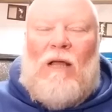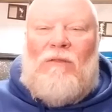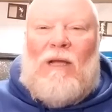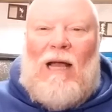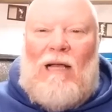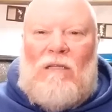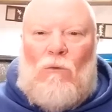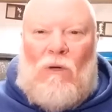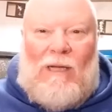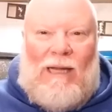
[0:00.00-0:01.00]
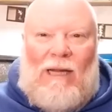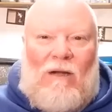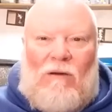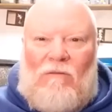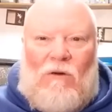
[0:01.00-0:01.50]
the guys that were leading
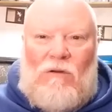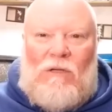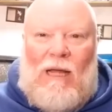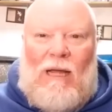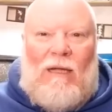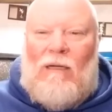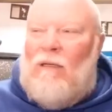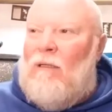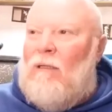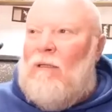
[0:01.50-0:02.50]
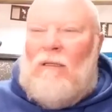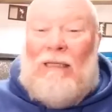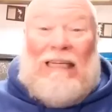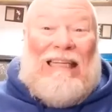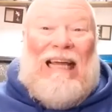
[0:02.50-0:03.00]
on the first day
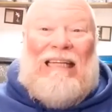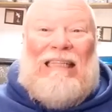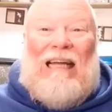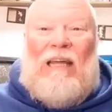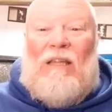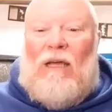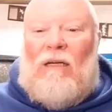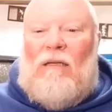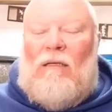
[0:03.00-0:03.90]
didn't catch anything.